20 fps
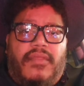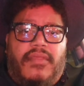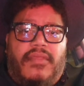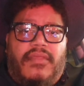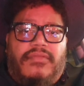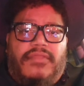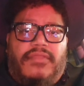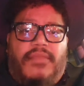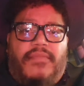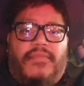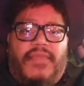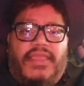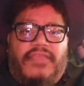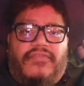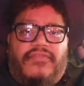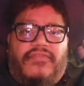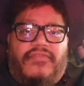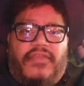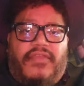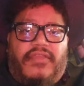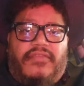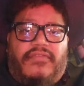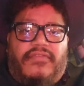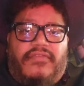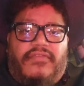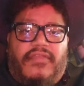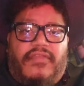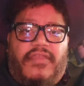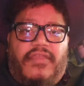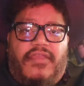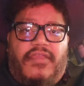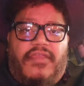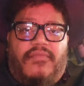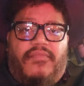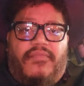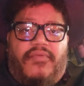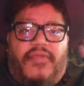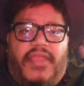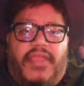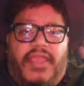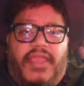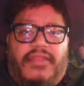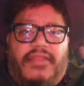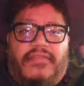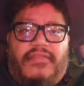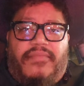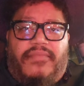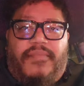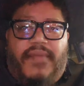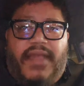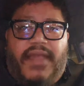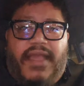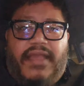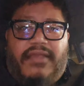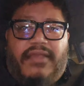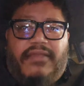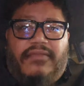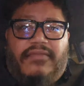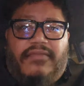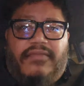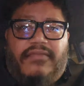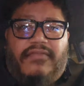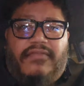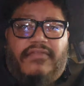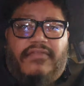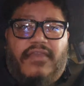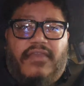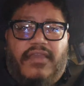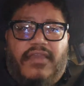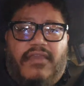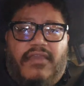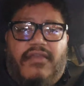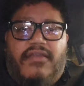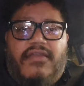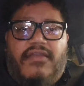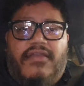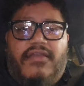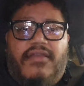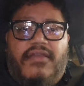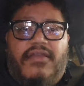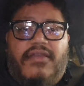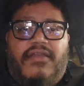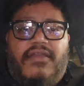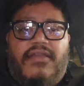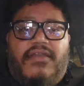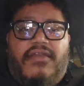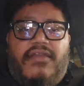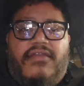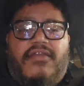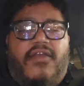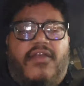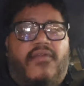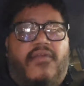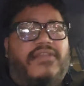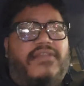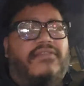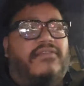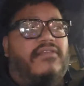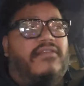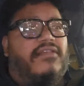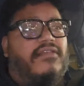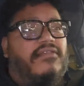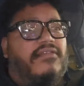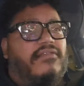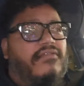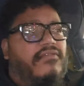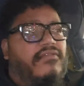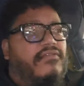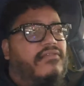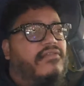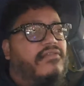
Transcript: The Matrix brand is back this year. Coincidence?